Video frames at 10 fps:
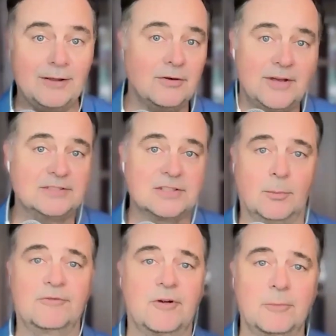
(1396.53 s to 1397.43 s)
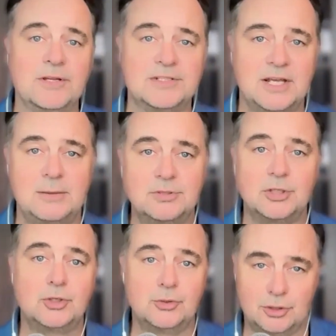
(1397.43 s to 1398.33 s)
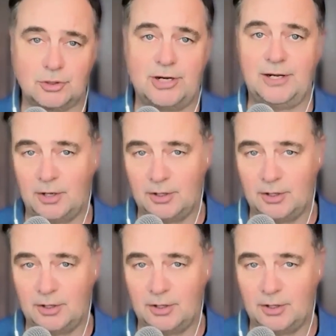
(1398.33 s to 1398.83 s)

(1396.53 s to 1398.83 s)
elevate someone from the team to do the training